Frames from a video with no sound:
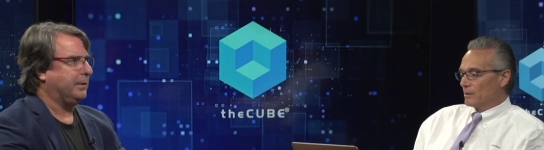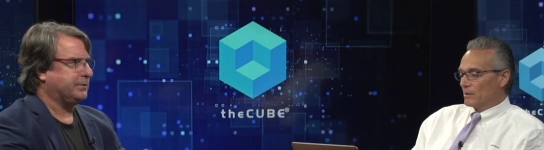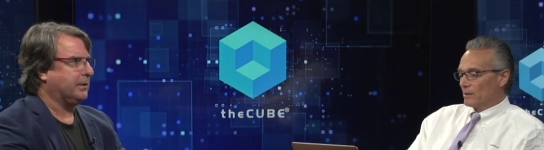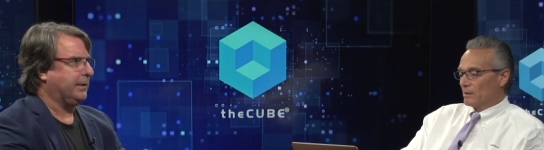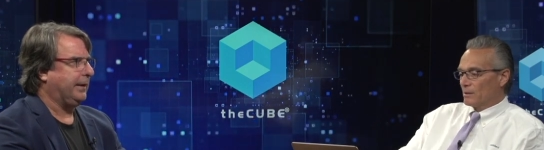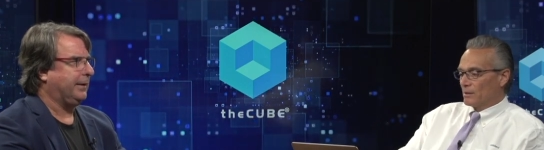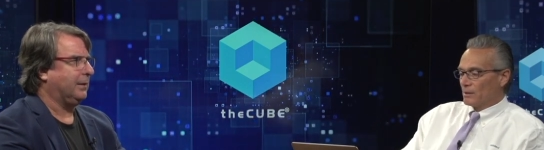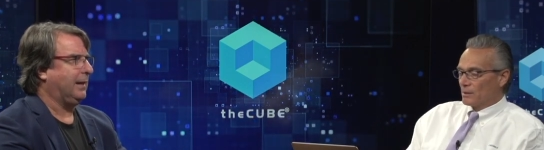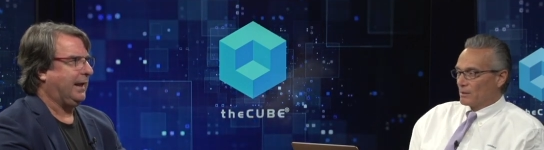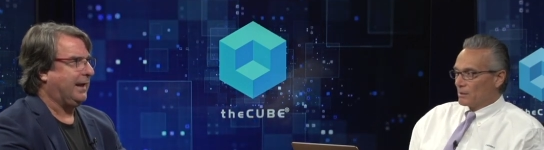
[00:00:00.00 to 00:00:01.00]
Speaker 1: and Silicon
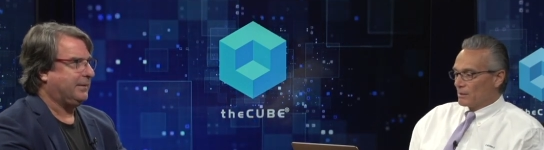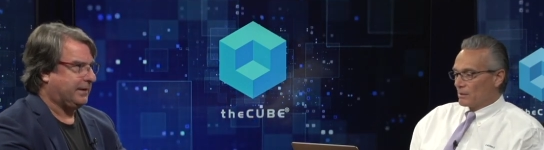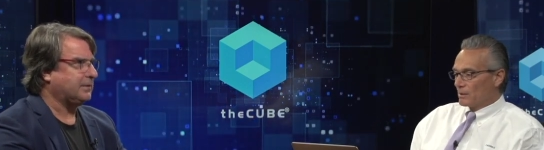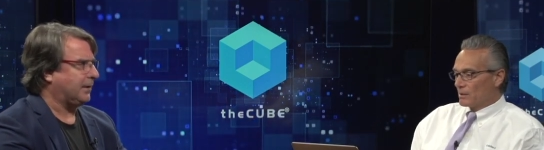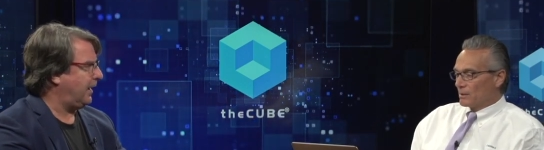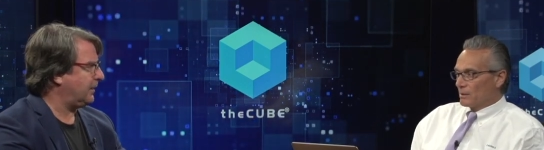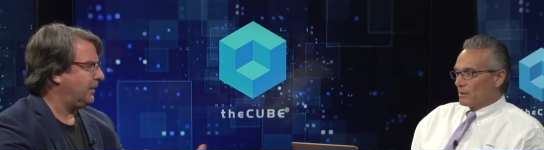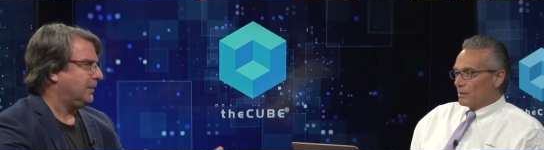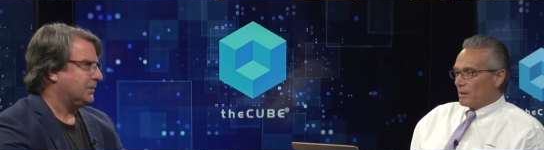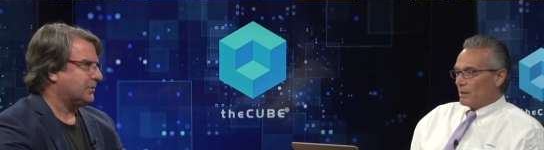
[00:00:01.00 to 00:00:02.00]
Angle and
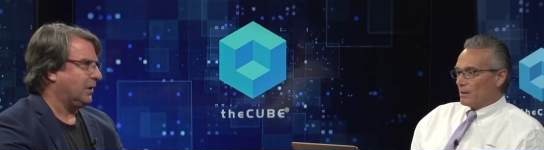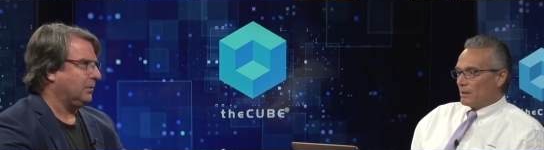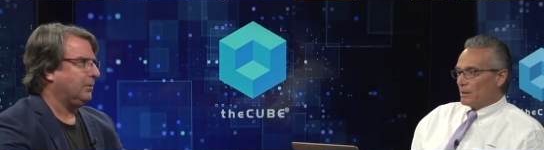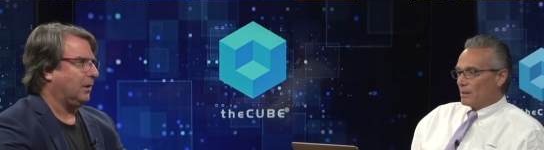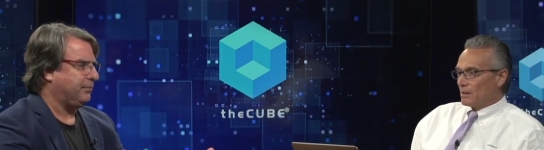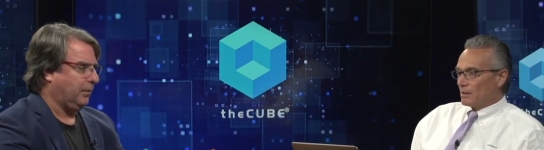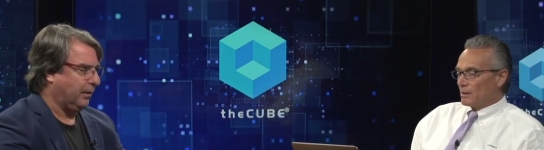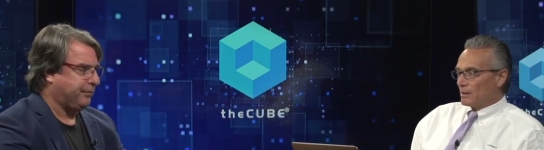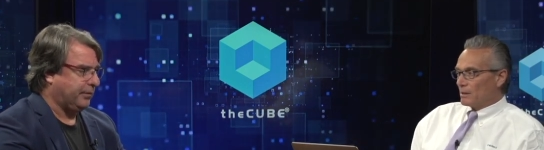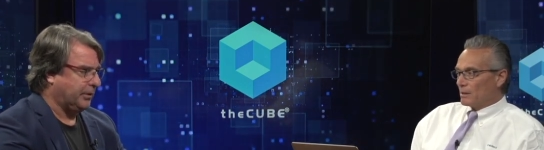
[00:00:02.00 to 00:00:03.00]
TikTok. The, so look
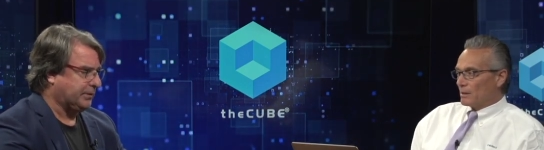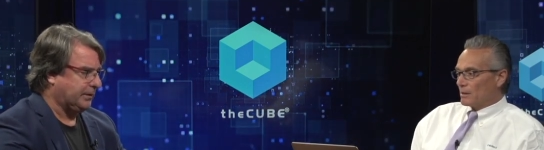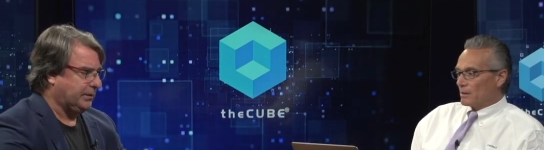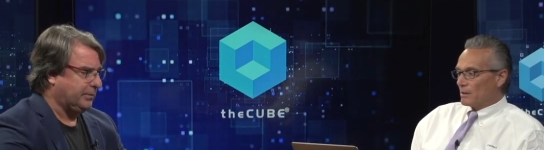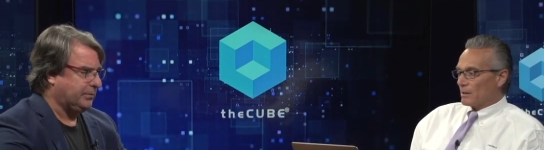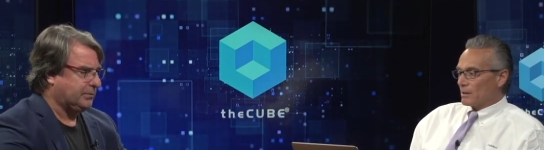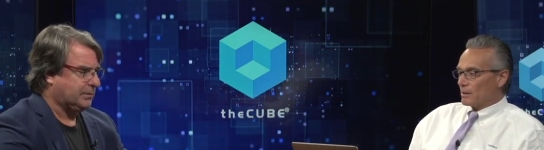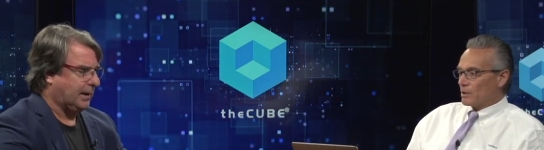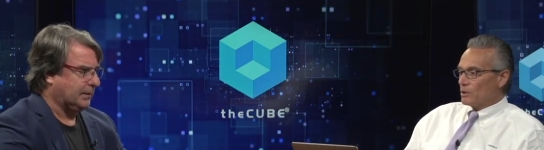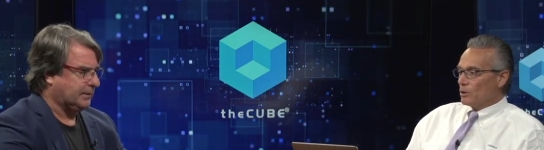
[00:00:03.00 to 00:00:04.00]
look for those new the,
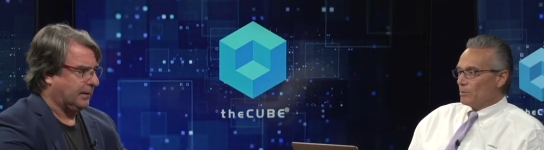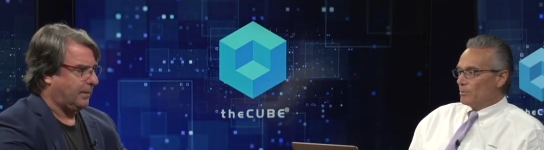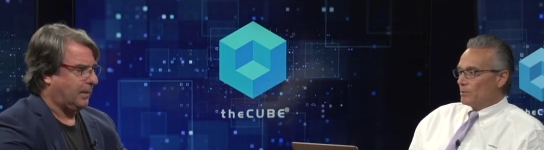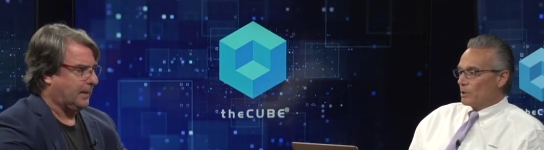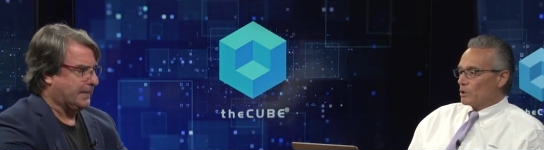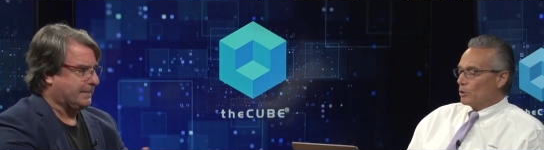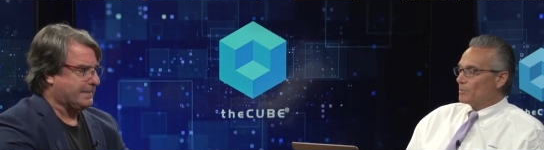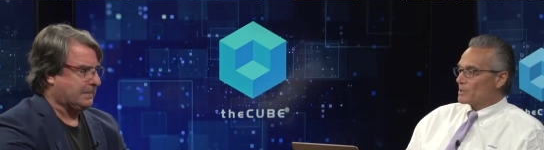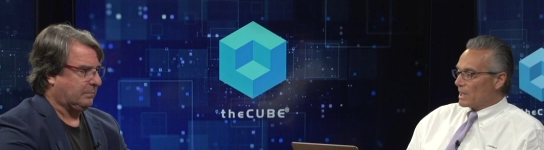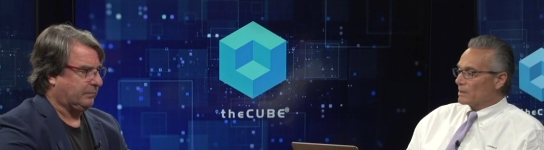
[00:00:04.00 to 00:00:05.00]
the
Speaker 2: Cube the
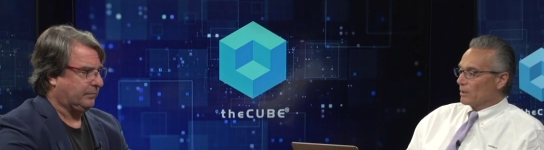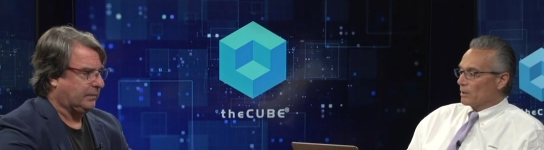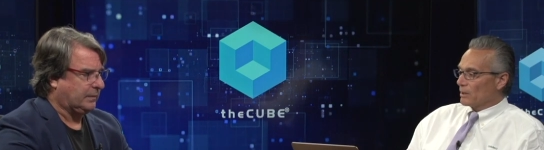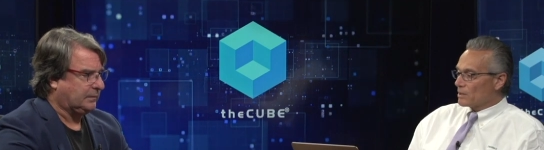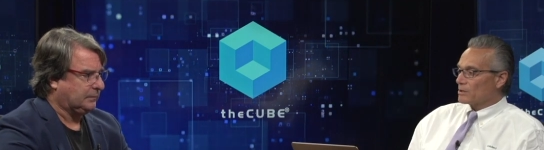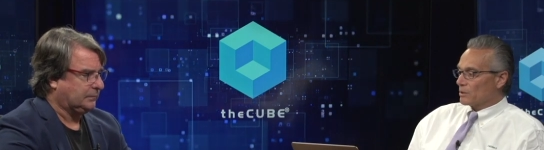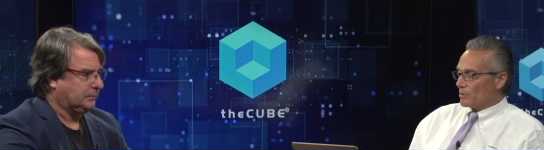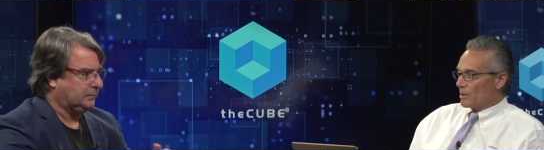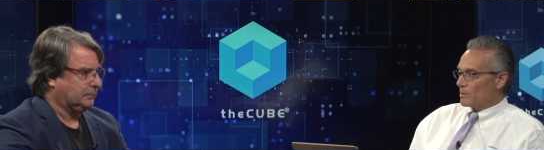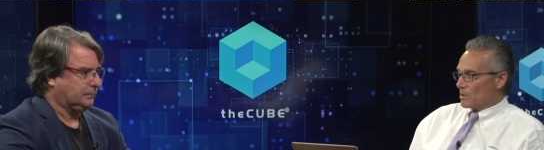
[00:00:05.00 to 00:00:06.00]
Cube Signal on
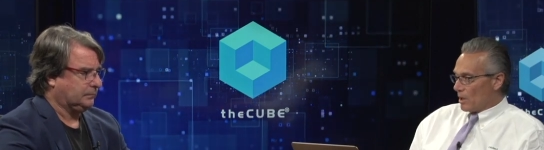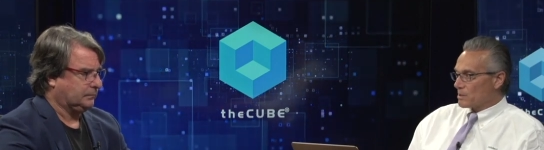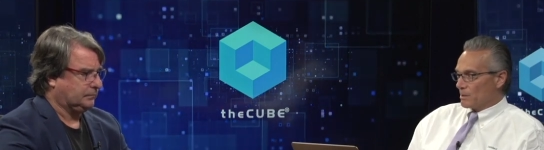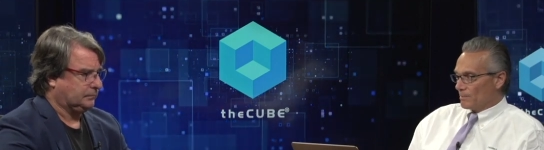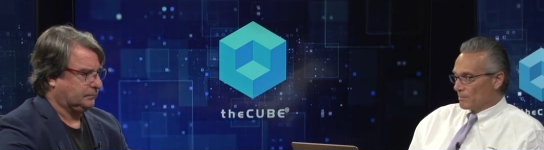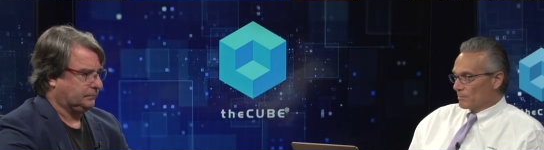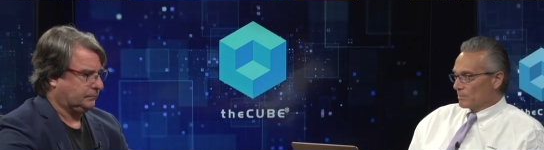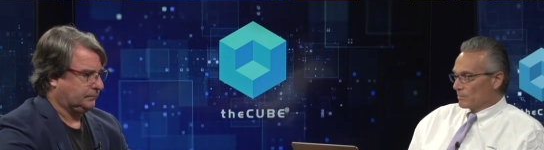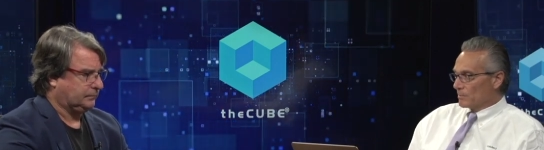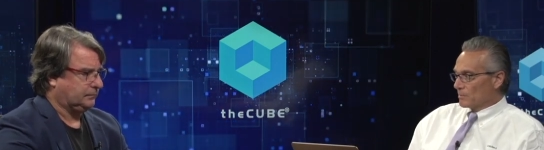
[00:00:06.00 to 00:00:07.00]
Instagram is awesome
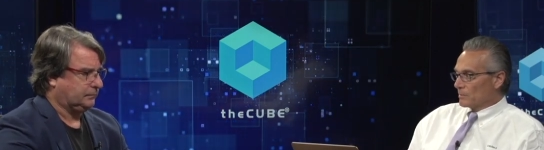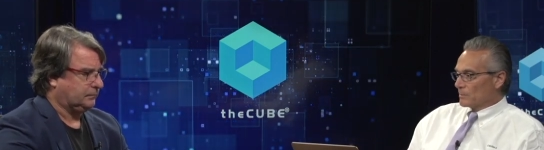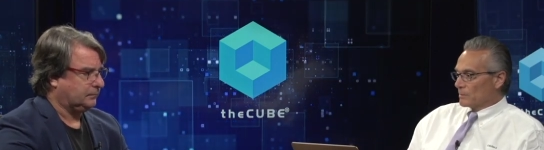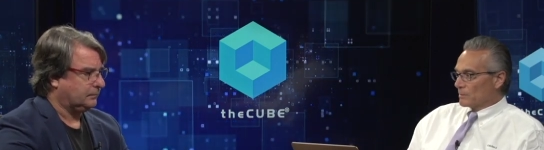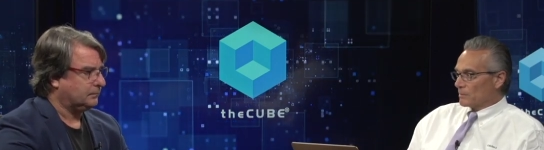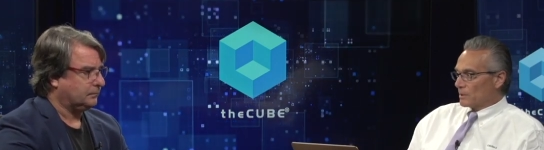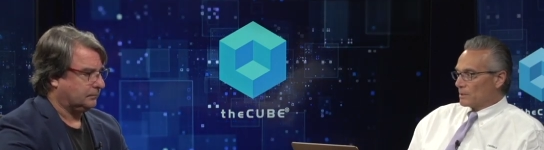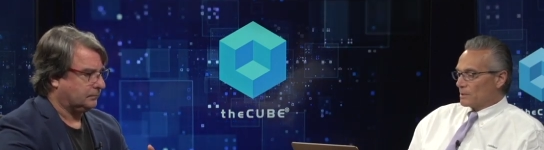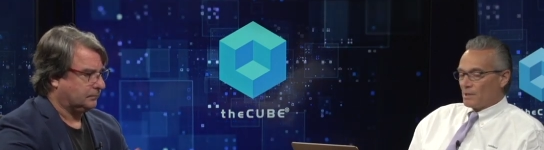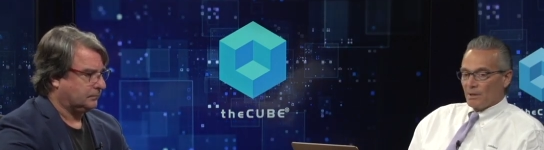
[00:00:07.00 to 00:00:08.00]

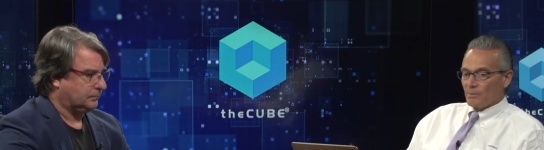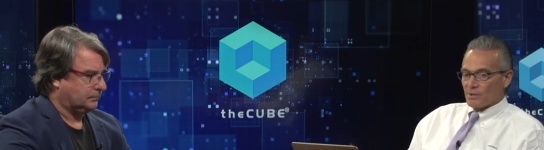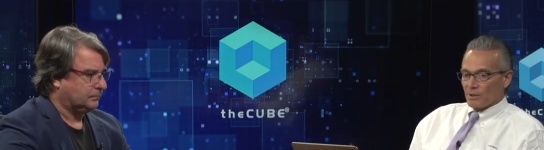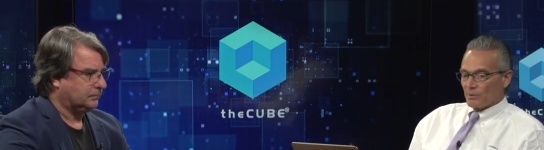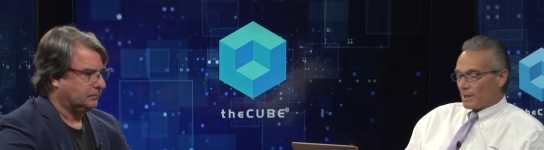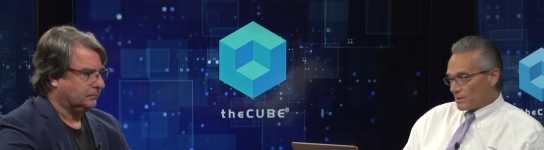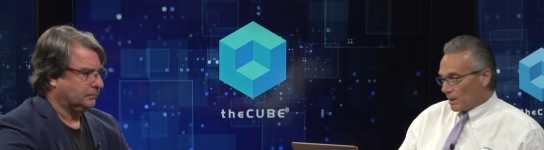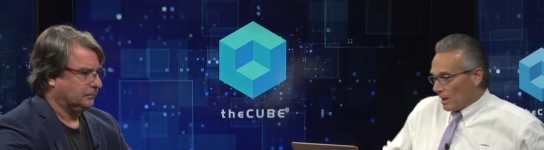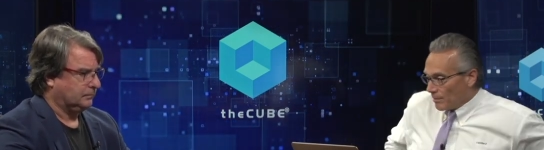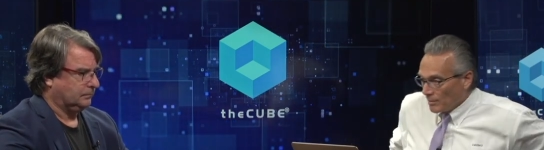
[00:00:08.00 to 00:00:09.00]
the, the team does a great
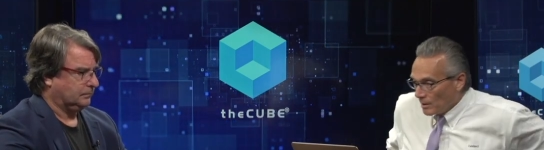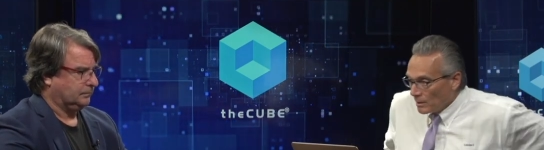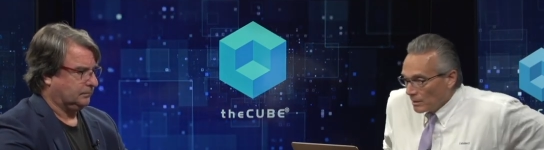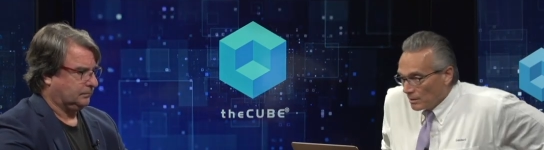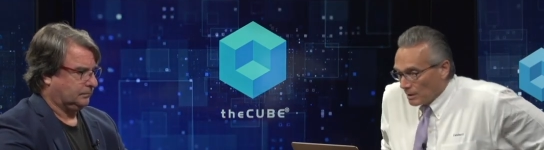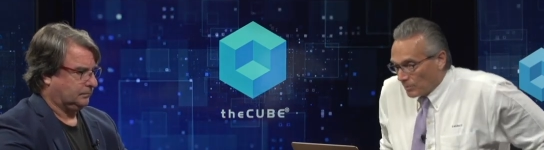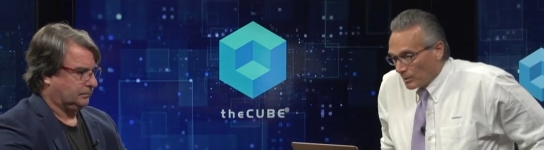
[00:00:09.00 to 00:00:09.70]
job like